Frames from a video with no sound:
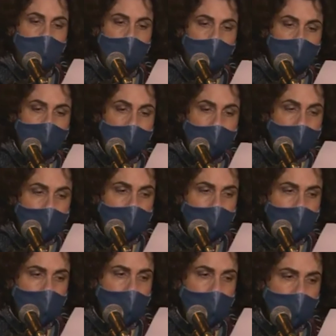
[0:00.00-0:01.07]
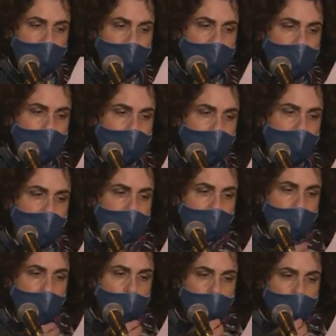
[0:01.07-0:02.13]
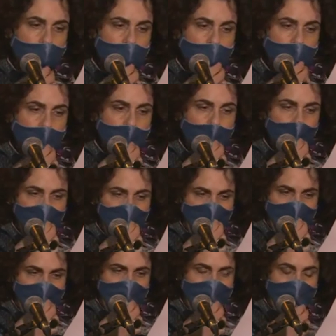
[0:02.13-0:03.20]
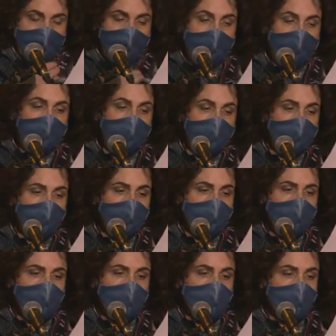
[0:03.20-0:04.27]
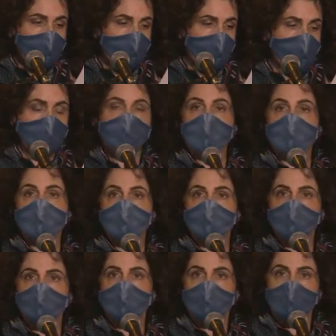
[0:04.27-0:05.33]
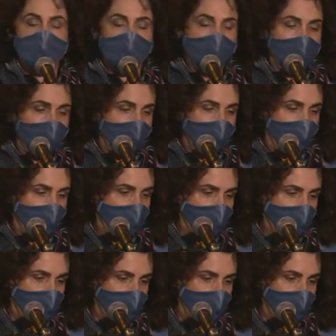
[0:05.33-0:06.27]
Am I able to listen and be informed, and maybe also enriched by different perspectives?